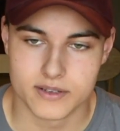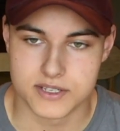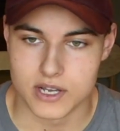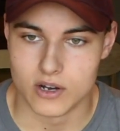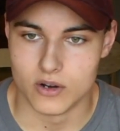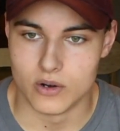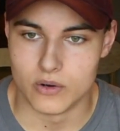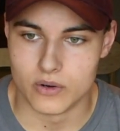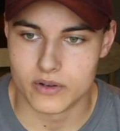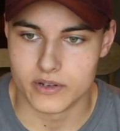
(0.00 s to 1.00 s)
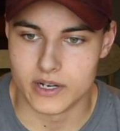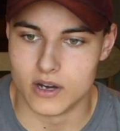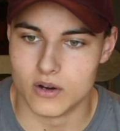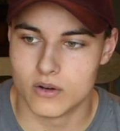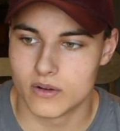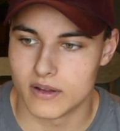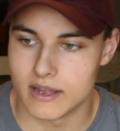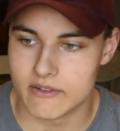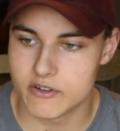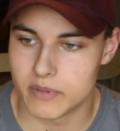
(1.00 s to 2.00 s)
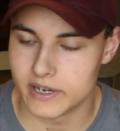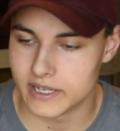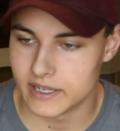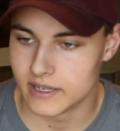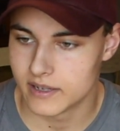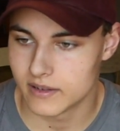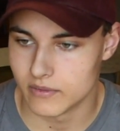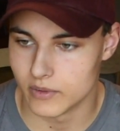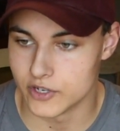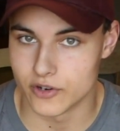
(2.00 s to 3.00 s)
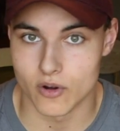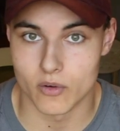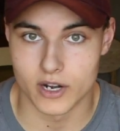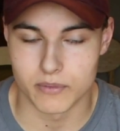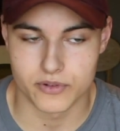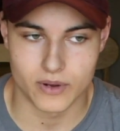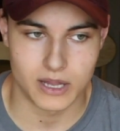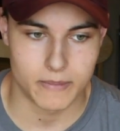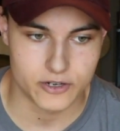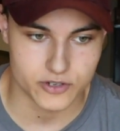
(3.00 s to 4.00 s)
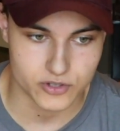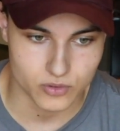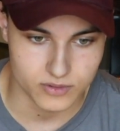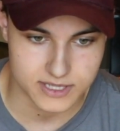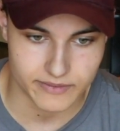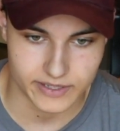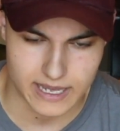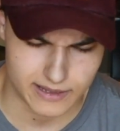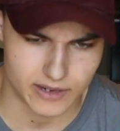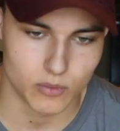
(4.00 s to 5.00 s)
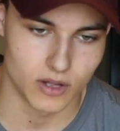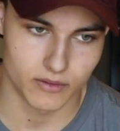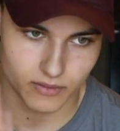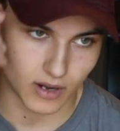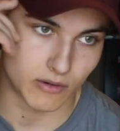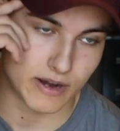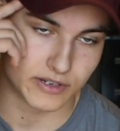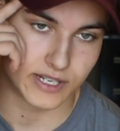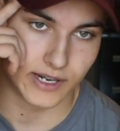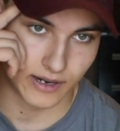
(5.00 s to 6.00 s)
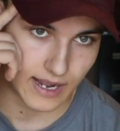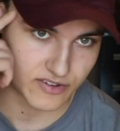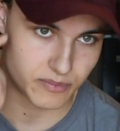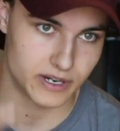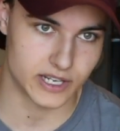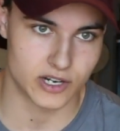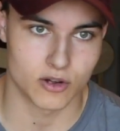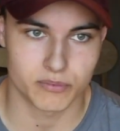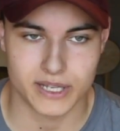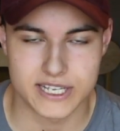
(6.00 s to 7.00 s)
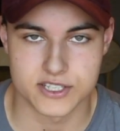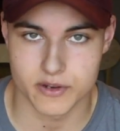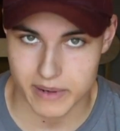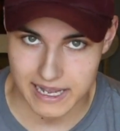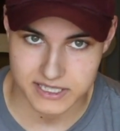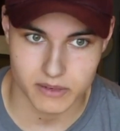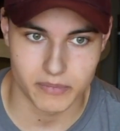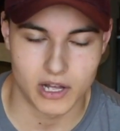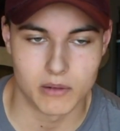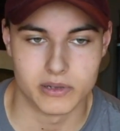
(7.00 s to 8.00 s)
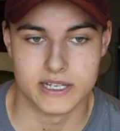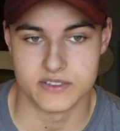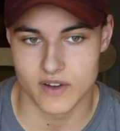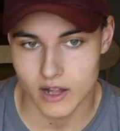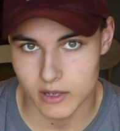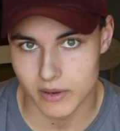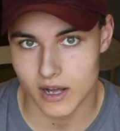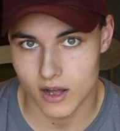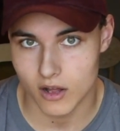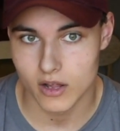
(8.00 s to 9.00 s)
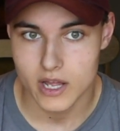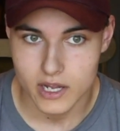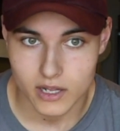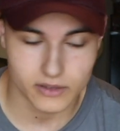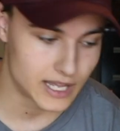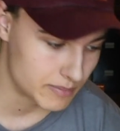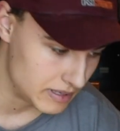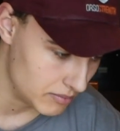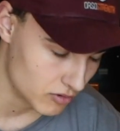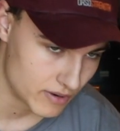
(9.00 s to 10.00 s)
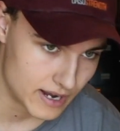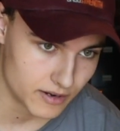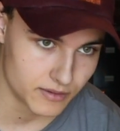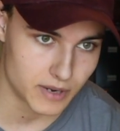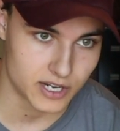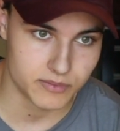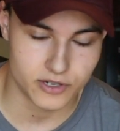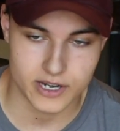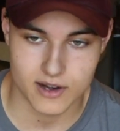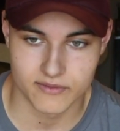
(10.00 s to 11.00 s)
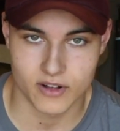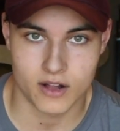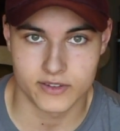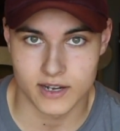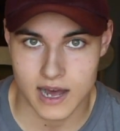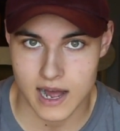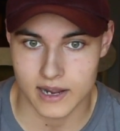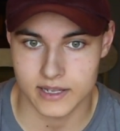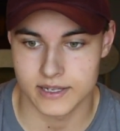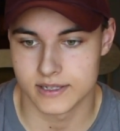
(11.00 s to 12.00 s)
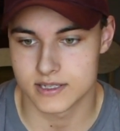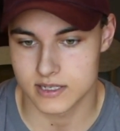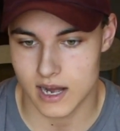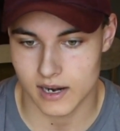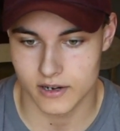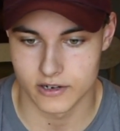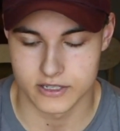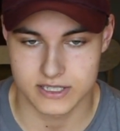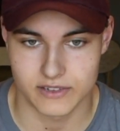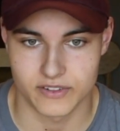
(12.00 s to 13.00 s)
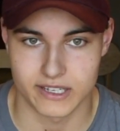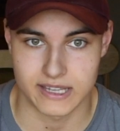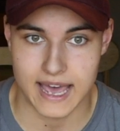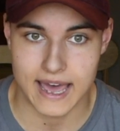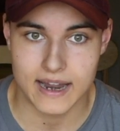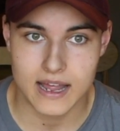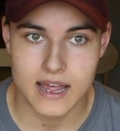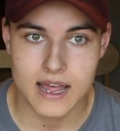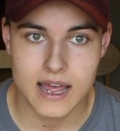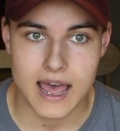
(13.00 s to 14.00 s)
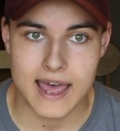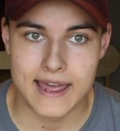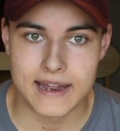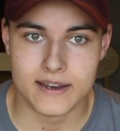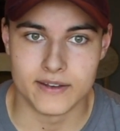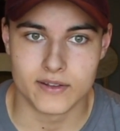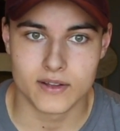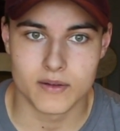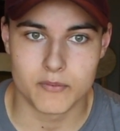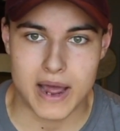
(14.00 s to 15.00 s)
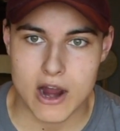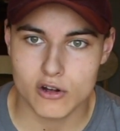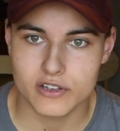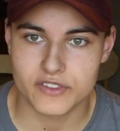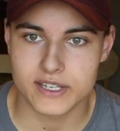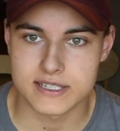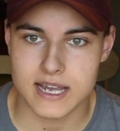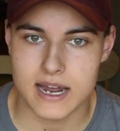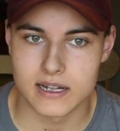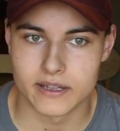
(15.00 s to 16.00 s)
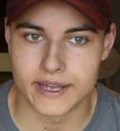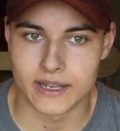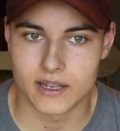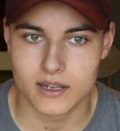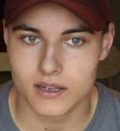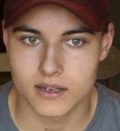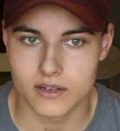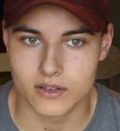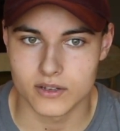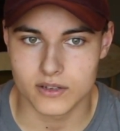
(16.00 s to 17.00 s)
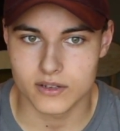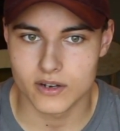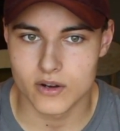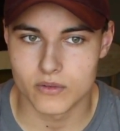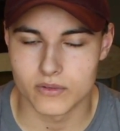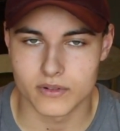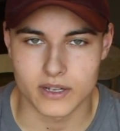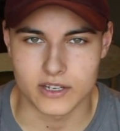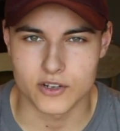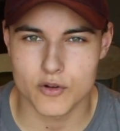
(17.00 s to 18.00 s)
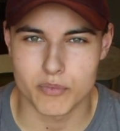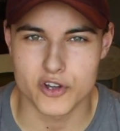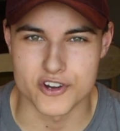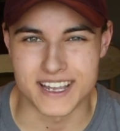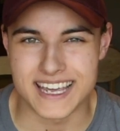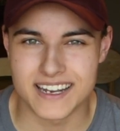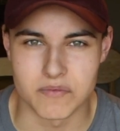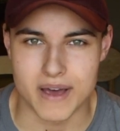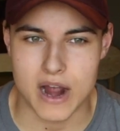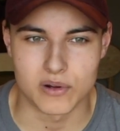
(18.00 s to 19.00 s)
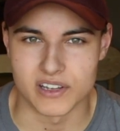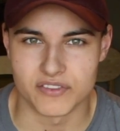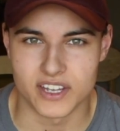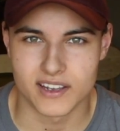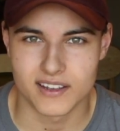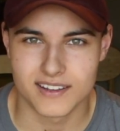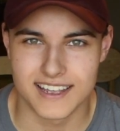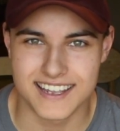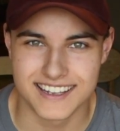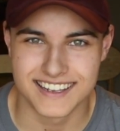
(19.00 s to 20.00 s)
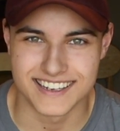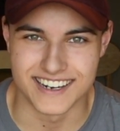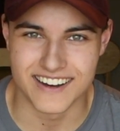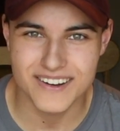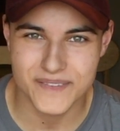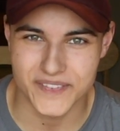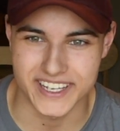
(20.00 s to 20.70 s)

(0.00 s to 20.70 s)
So, you know, everybody, when you're growing up through elementary school and stuff like that, like, well, around here, everybody, you know, plays their basketball, plays volleyball. A lot of people around my community are involved in hockey and soccer and stuff that. And powerlifting is kind of like, you don't put your kid in powerlifting, you know?